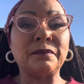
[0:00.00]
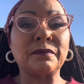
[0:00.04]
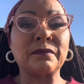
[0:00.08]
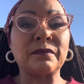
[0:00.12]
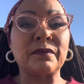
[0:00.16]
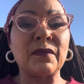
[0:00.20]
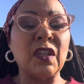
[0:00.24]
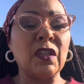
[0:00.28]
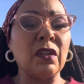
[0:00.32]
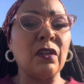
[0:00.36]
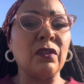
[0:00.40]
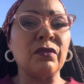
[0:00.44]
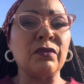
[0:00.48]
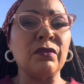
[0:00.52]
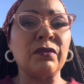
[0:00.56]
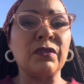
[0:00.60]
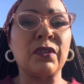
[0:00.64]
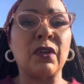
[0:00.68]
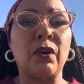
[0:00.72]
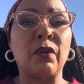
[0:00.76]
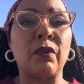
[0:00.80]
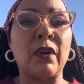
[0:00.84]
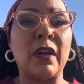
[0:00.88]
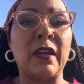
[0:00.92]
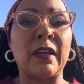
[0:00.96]

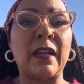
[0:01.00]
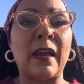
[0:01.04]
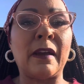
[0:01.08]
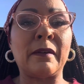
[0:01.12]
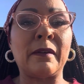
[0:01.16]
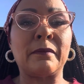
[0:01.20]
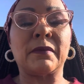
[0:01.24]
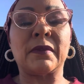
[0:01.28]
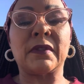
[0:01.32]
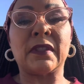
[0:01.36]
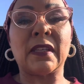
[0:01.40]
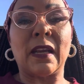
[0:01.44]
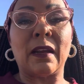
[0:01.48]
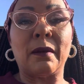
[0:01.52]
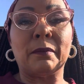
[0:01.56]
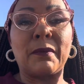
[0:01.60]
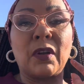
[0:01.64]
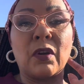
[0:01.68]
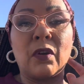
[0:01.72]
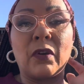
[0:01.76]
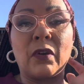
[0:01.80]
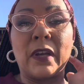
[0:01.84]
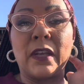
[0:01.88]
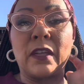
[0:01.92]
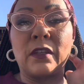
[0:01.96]
and I said I'm going
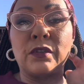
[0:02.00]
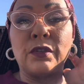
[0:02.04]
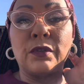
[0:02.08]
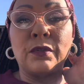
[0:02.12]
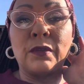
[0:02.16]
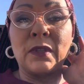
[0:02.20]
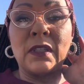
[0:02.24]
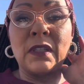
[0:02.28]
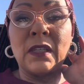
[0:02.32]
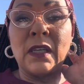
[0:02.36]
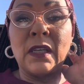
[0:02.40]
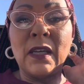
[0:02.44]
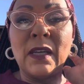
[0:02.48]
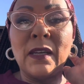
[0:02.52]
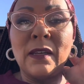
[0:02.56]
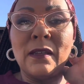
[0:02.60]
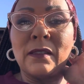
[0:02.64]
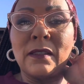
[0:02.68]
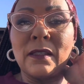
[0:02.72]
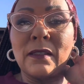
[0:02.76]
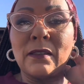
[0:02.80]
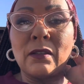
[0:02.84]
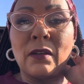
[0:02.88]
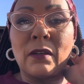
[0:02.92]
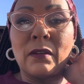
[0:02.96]
to go ahead and do it
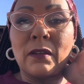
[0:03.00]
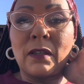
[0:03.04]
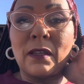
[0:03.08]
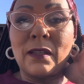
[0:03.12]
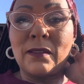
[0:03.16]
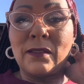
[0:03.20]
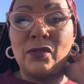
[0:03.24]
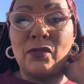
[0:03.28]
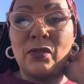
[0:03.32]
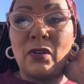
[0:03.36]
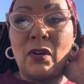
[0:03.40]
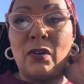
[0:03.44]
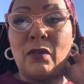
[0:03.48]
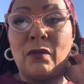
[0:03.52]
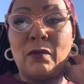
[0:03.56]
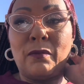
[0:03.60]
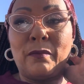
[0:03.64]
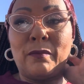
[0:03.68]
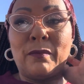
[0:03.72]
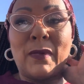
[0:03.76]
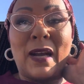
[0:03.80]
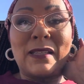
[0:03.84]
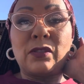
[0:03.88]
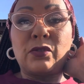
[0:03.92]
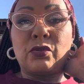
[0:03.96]
just so, because,
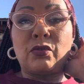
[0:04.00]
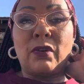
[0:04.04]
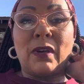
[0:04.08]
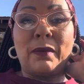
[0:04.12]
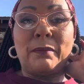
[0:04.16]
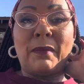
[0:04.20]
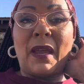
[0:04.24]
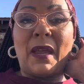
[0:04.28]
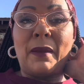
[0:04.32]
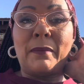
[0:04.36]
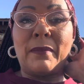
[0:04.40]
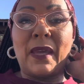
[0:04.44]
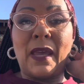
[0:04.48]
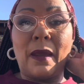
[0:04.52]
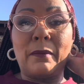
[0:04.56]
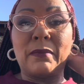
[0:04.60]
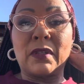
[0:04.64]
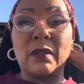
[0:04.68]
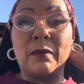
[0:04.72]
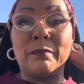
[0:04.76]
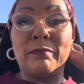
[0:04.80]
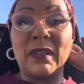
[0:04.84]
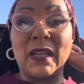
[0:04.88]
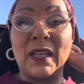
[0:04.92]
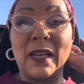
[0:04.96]
my story may be able
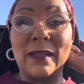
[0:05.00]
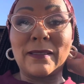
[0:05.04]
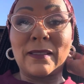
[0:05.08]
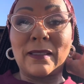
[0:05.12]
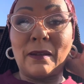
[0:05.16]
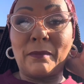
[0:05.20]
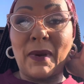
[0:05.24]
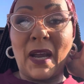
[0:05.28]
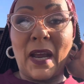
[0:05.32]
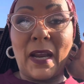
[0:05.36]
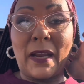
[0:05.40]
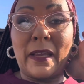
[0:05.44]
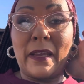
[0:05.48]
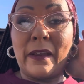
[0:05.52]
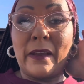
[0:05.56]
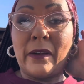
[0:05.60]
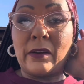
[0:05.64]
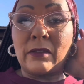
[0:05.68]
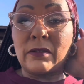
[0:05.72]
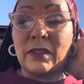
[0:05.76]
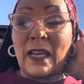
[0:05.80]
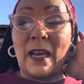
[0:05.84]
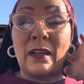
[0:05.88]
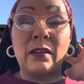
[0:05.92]
to bless somebody else.